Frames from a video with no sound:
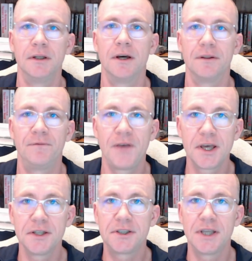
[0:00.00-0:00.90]
Now, the
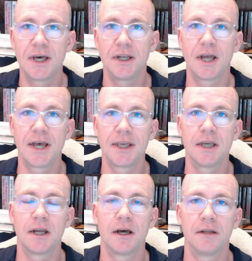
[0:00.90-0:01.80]
fans that I
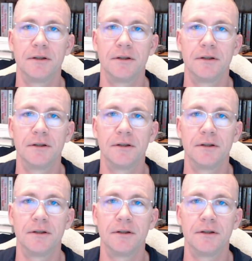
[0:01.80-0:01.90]
get,